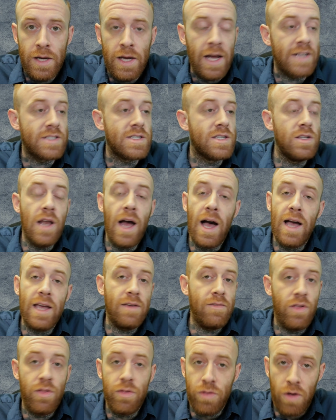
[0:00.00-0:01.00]
It's not
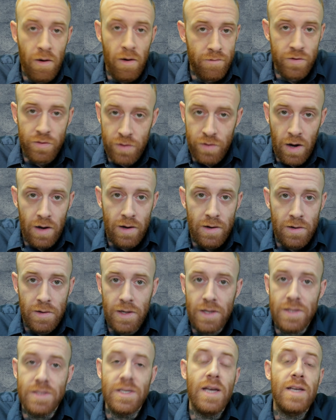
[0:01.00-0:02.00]
even thought for thought.
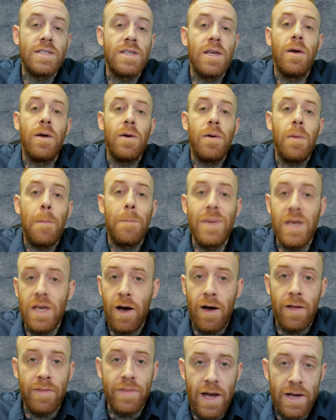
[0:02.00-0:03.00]
It takes it
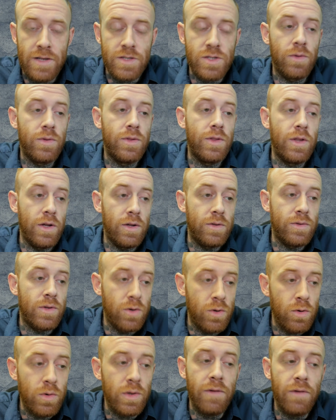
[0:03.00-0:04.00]
beyond that. So the
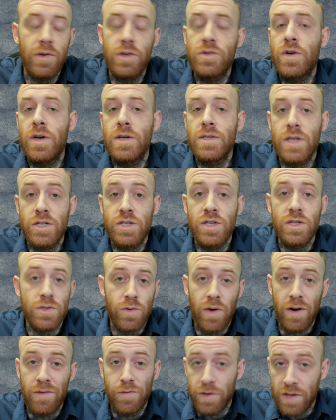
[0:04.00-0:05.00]
New Living Translation is
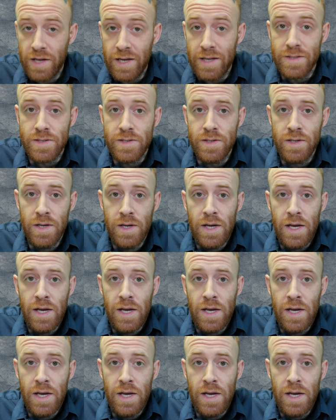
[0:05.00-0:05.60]
great for kids.